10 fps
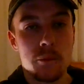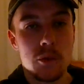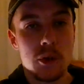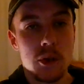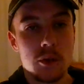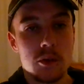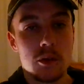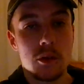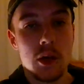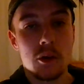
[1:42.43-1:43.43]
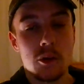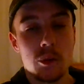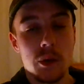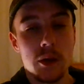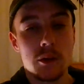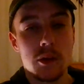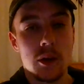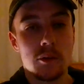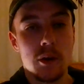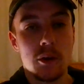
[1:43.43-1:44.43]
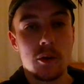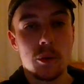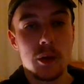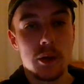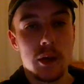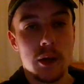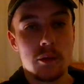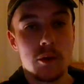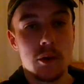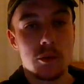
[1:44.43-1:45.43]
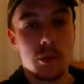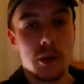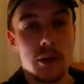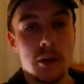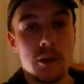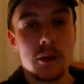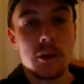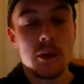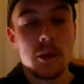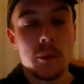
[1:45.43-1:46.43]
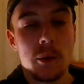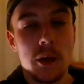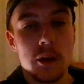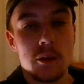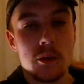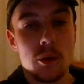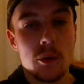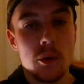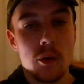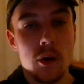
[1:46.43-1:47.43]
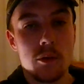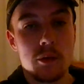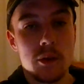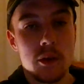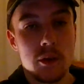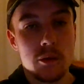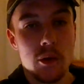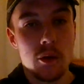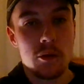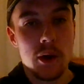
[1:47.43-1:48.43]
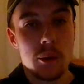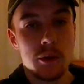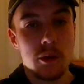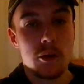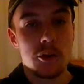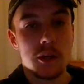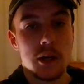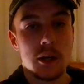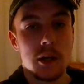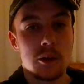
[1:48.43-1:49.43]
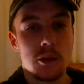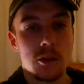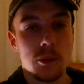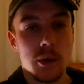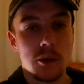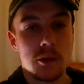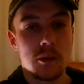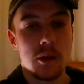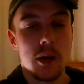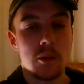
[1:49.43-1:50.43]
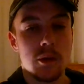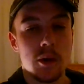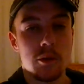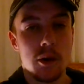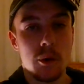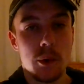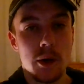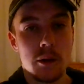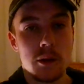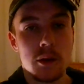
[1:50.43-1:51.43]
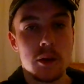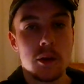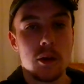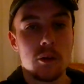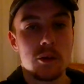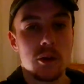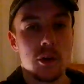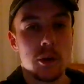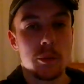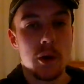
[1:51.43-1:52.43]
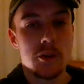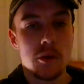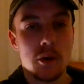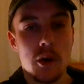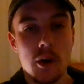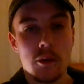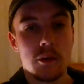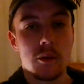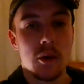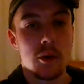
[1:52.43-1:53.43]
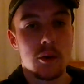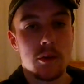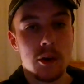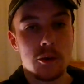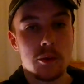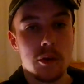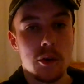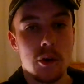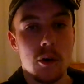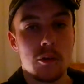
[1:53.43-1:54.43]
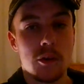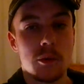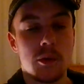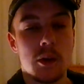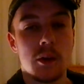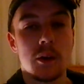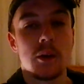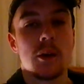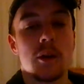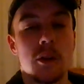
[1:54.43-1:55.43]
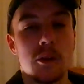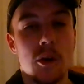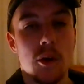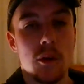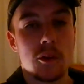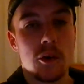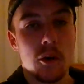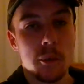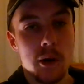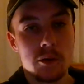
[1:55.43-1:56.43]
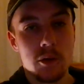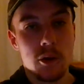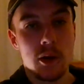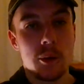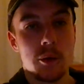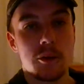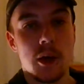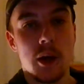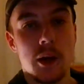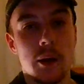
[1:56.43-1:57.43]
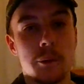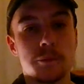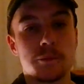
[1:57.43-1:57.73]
She's had a good week. She had a very good week. First week played Coco Gauff in the fourth round. I thought she handled that situation very, very well. Obviously all the pressure on her and all the fans were for Gauff. She was the top of the tournament after knocking out Osaka.